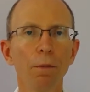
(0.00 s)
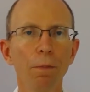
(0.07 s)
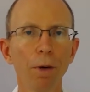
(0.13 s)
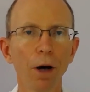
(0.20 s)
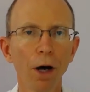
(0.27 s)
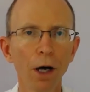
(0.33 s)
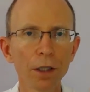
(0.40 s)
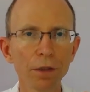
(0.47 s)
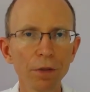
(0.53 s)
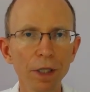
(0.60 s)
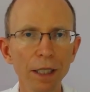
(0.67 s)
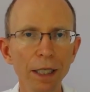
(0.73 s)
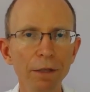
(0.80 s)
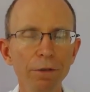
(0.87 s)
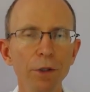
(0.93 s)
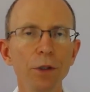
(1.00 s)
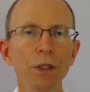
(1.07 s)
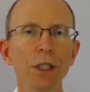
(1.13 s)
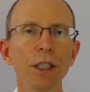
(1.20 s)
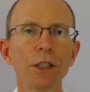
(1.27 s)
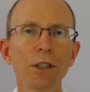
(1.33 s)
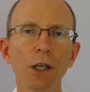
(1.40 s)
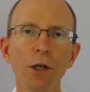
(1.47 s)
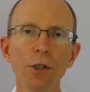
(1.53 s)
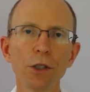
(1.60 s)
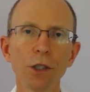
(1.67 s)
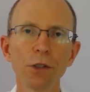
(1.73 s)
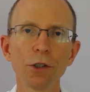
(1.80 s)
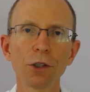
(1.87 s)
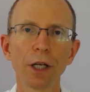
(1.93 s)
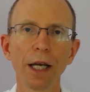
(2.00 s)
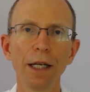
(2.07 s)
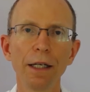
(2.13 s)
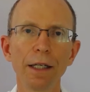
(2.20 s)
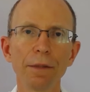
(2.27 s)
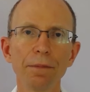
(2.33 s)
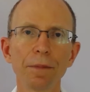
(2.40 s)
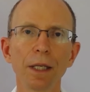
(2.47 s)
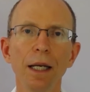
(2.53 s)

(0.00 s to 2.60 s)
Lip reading: Part of the evolutesix dojo training